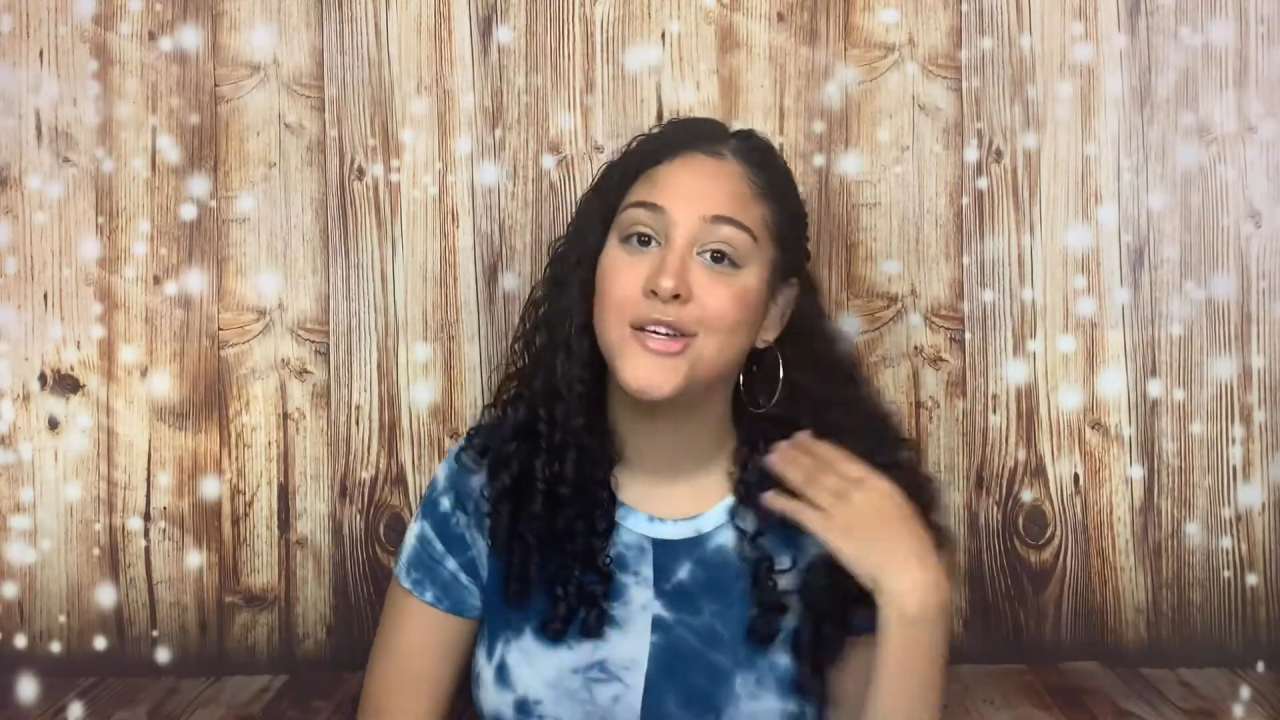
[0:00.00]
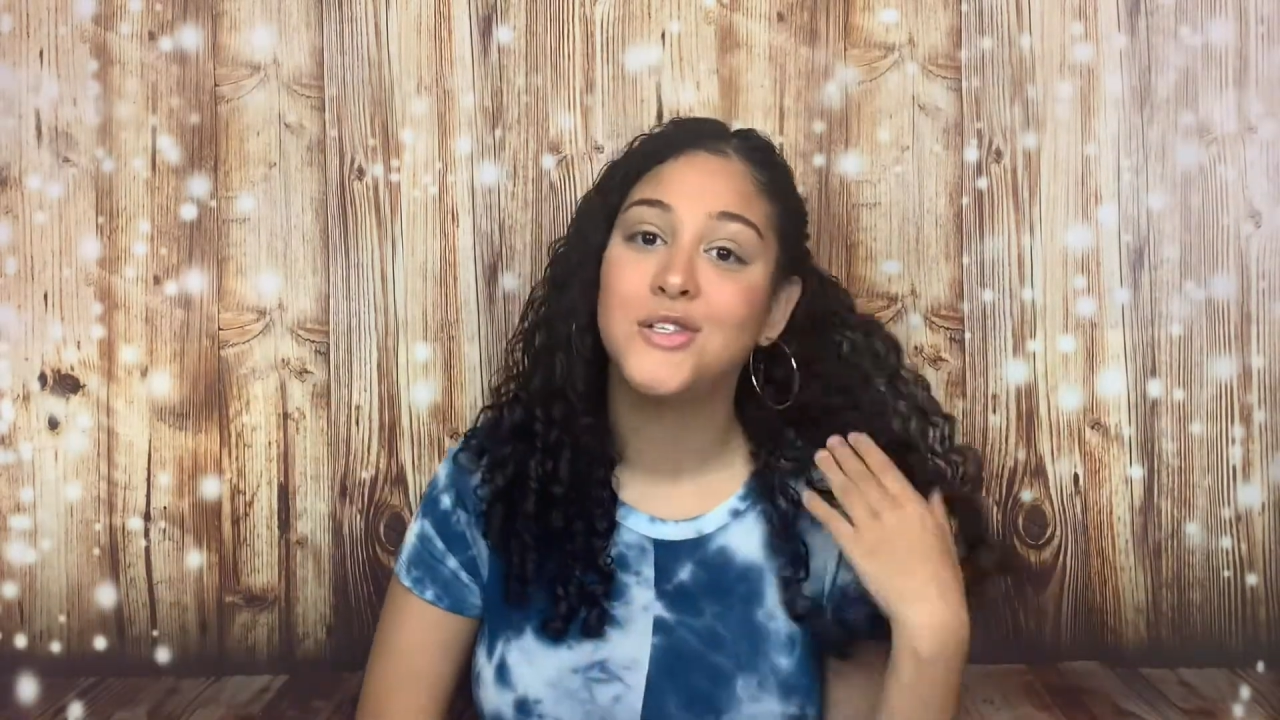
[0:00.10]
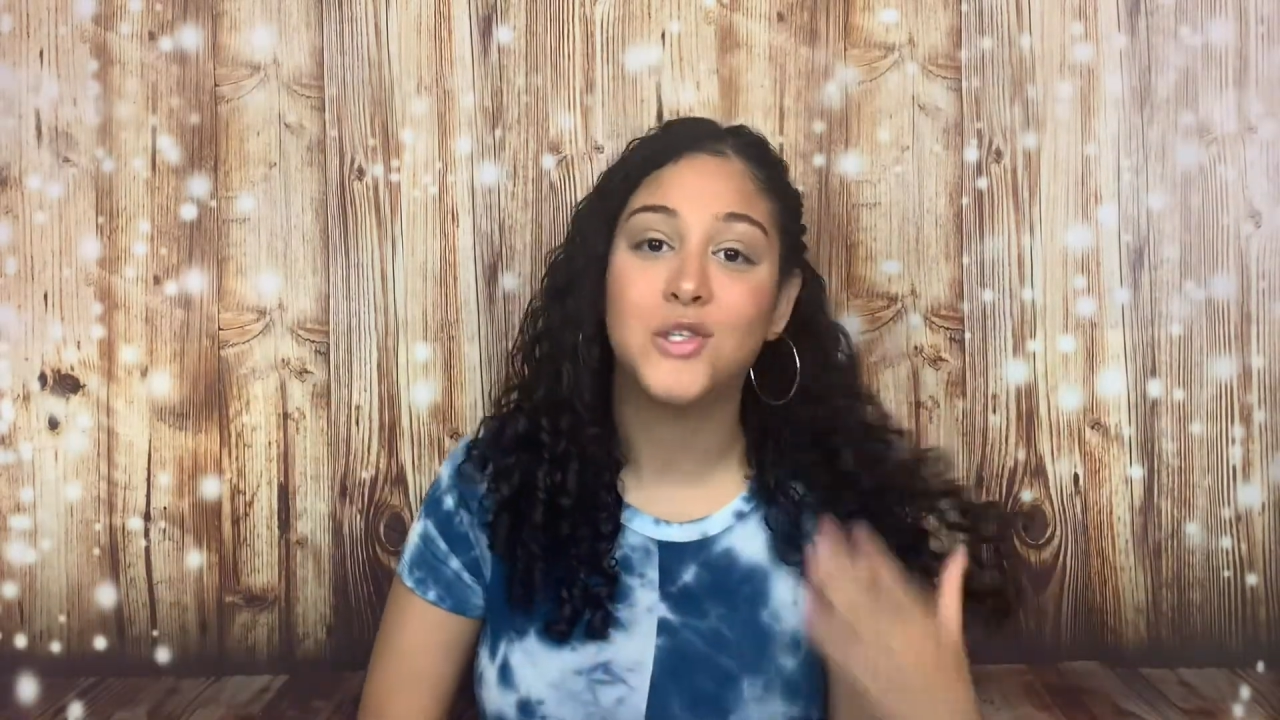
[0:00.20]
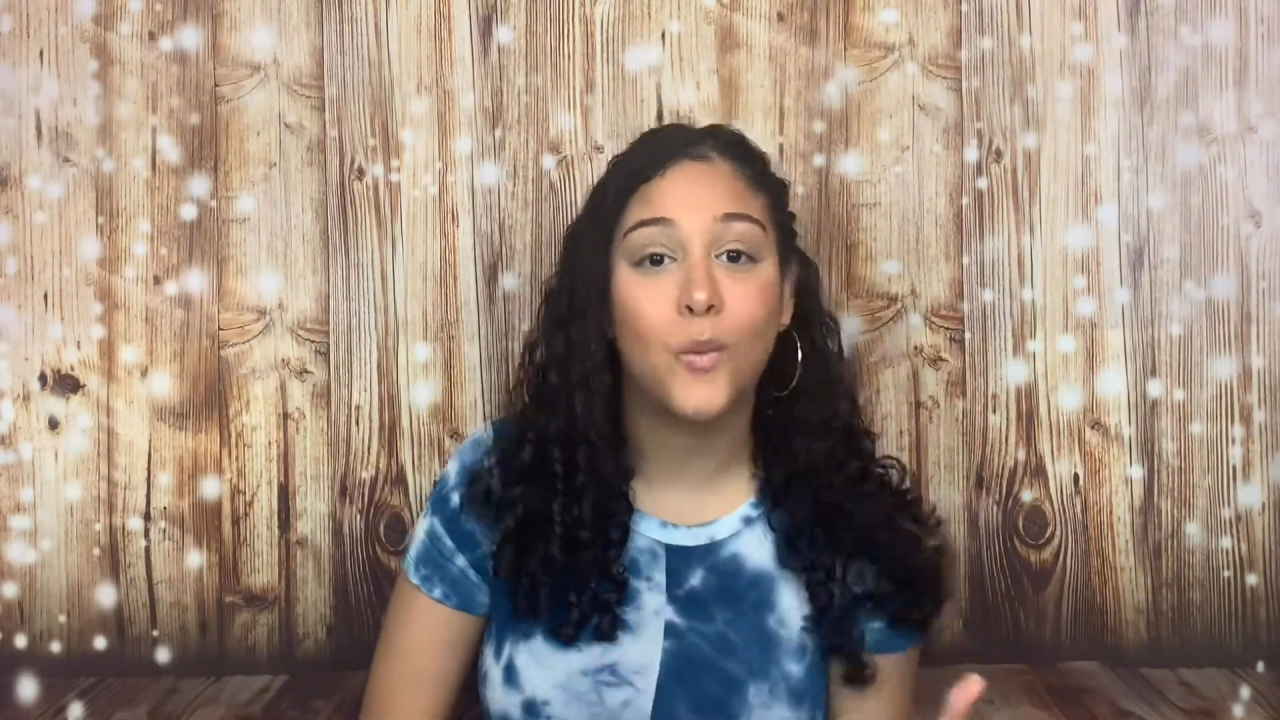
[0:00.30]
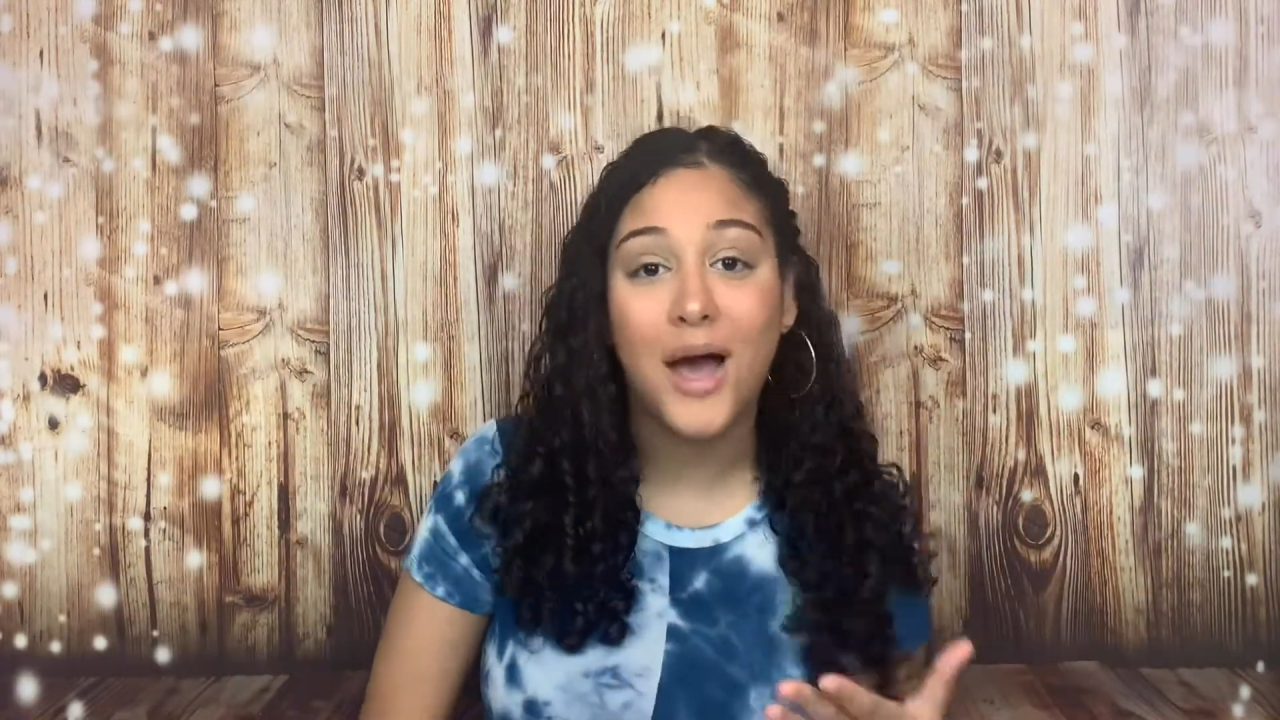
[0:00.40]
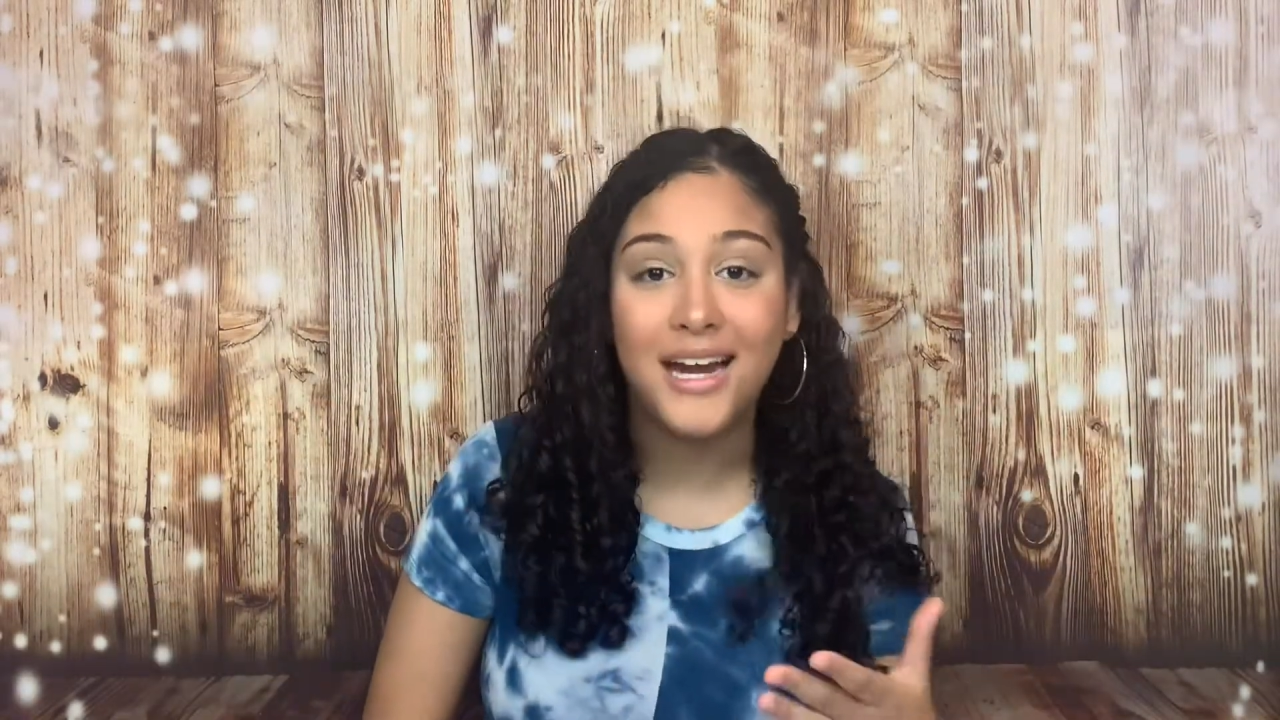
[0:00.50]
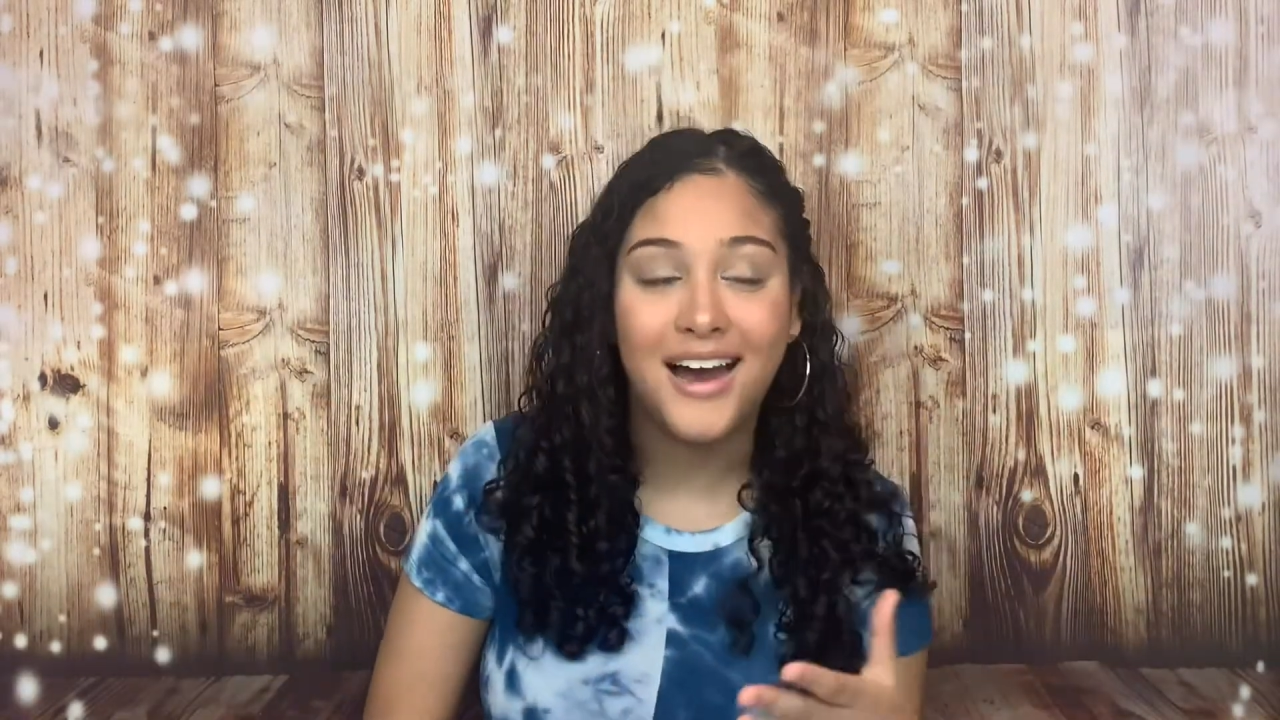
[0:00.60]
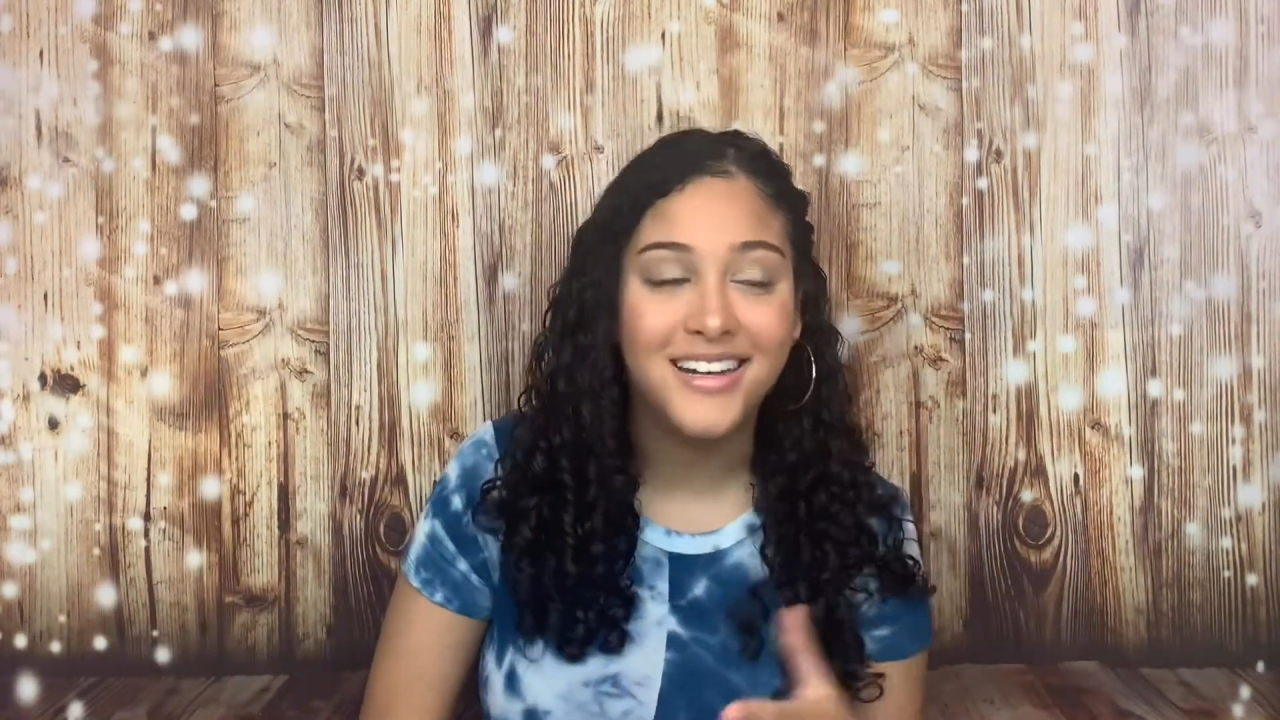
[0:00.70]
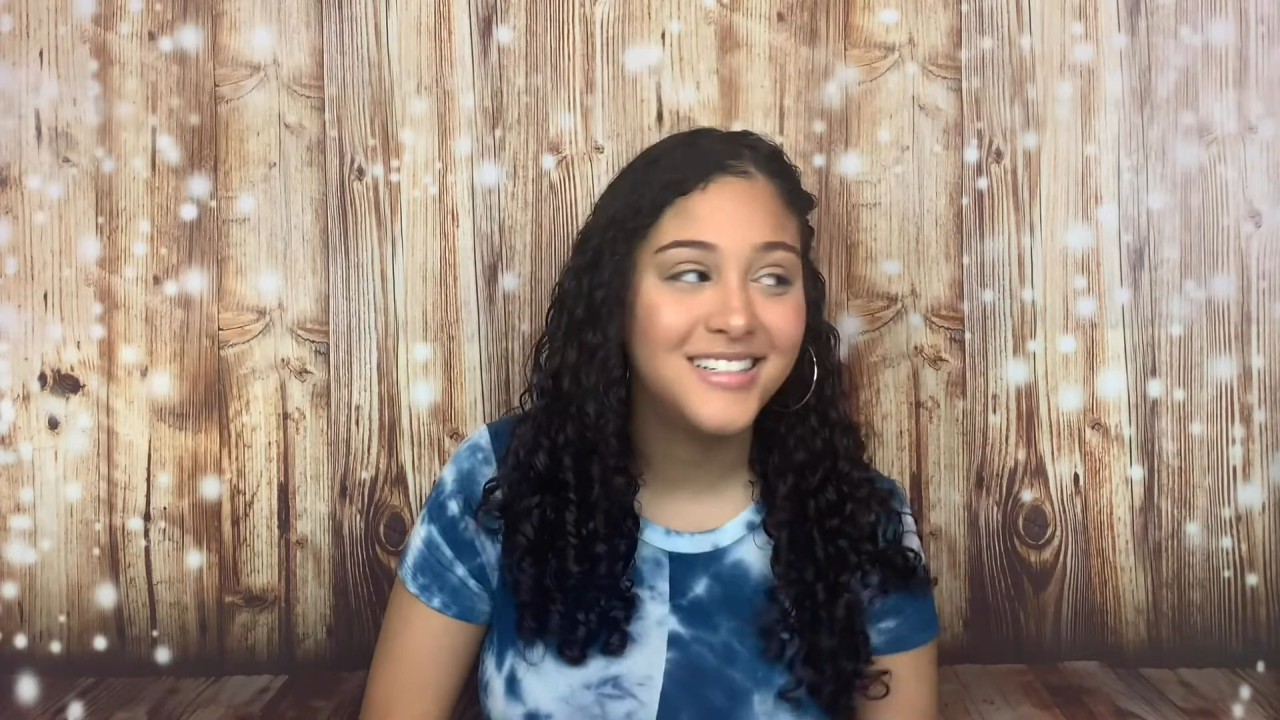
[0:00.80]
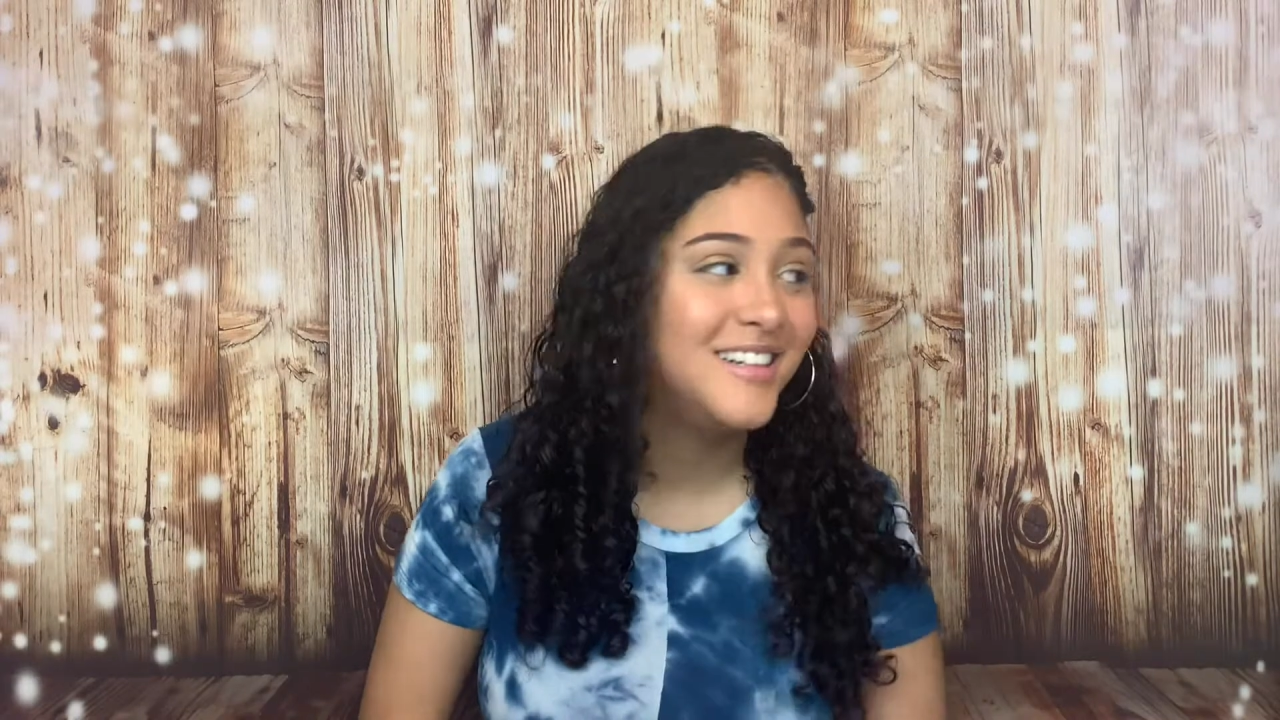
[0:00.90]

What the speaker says: So why not?